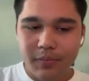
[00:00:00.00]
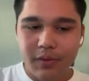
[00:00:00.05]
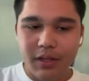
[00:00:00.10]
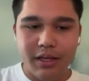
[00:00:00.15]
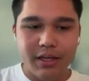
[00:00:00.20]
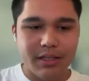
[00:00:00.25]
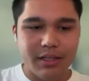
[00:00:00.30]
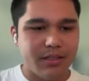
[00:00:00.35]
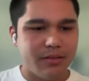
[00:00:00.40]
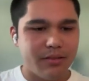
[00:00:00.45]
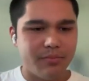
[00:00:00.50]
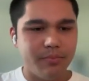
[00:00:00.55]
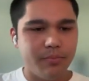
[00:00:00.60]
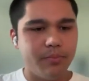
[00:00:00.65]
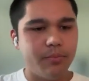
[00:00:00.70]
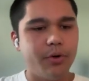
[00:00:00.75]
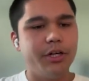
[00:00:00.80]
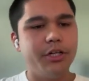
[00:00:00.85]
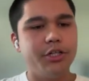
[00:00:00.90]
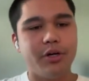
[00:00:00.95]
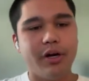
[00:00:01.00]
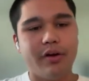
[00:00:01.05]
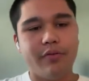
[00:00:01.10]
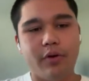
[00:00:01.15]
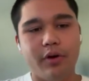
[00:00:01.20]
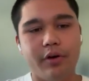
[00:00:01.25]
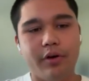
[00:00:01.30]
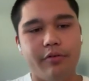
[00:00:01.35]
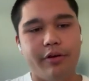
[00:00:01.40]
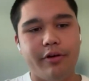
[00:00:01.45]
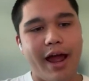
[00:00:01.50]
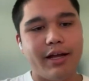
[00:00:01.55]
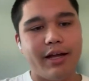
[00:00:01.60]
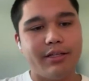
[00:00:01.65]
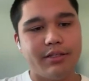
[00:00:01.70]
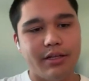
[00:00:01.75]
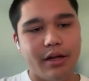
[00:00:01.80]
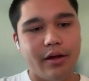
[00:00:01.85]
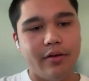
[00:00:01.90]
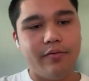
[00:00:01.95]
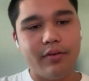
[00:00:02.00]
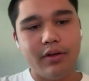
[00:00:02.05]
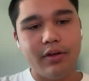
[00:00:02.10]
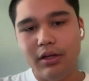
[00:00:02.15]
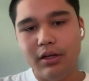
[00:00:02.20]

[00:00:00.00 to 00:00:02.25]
It's pretty straightforward React stuff.